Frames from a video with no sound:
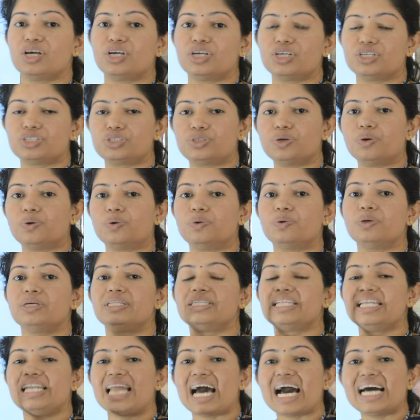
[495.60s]
So,
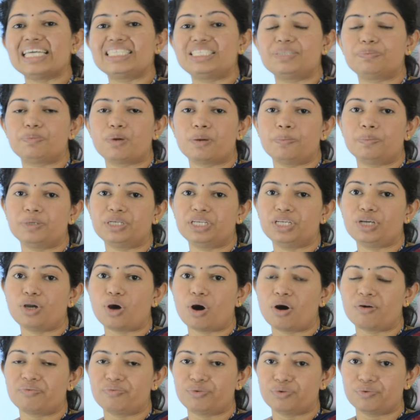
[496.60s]
the last property
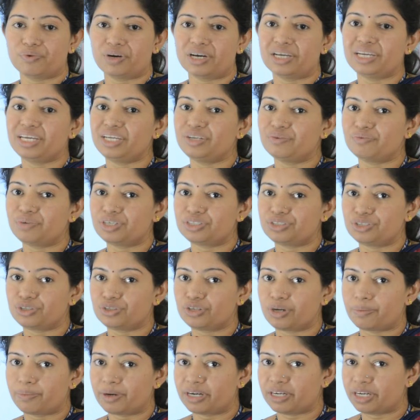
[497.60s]
of your inverse
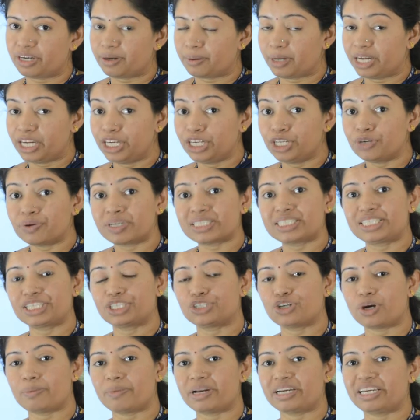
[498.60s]

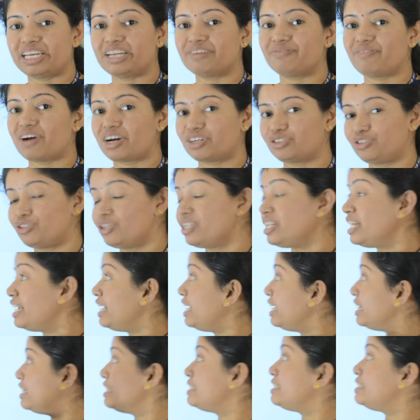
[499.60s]
trigonometric function
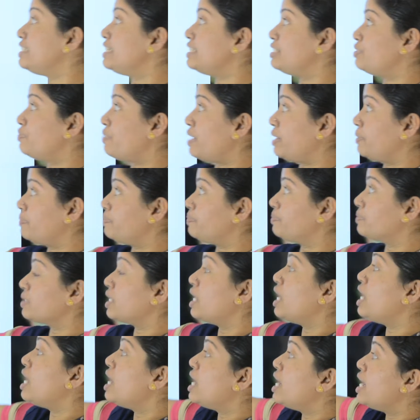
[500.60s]
is this one.
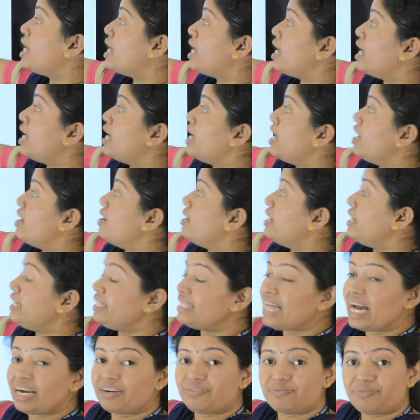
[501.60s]
In
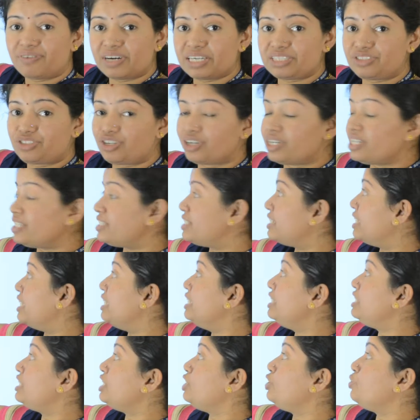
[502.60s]
that first
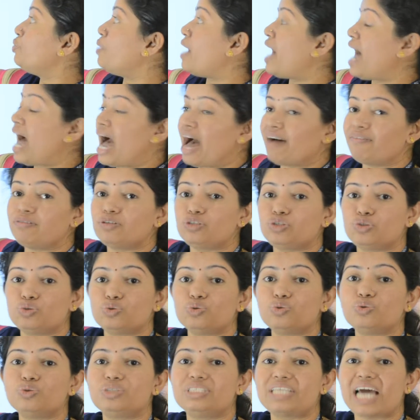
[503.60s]
result, you have
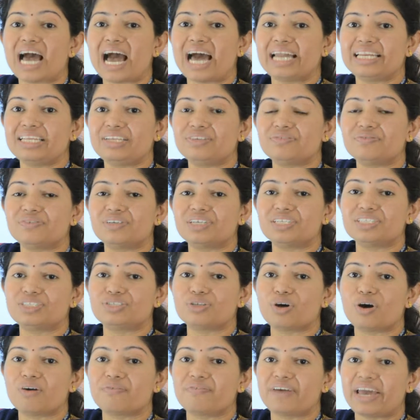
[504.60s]
2 tan inverse
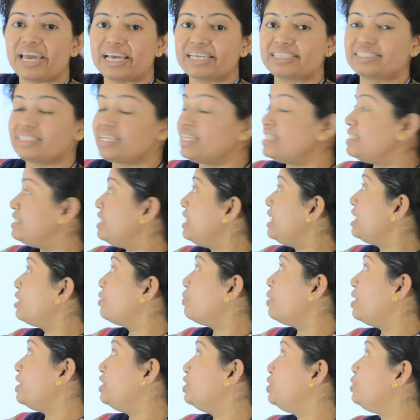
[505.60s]
of x is
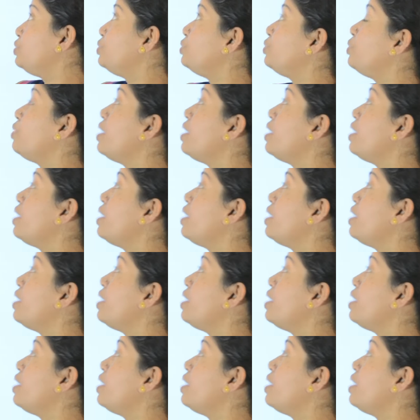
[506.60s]
equal to